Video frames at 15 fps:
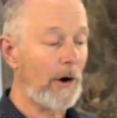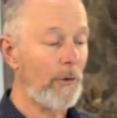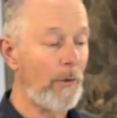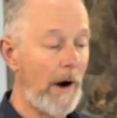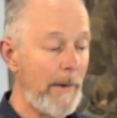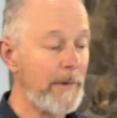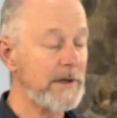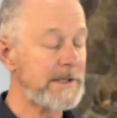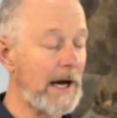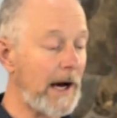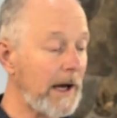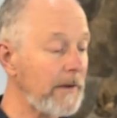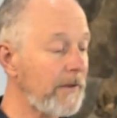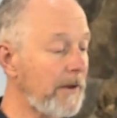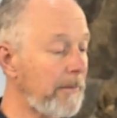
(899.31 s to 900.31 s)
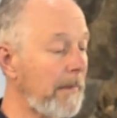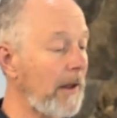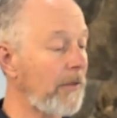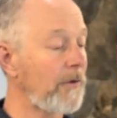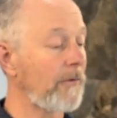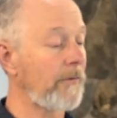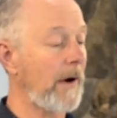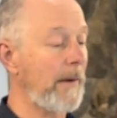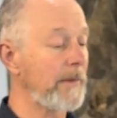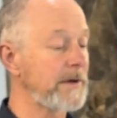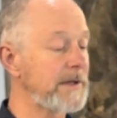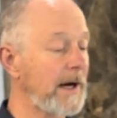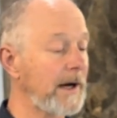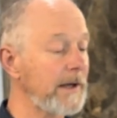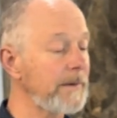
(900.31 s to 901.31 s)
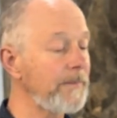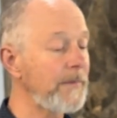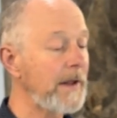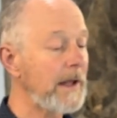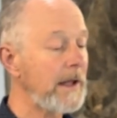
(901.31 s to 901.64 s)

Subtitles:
Ramadan, the month of Ramadan,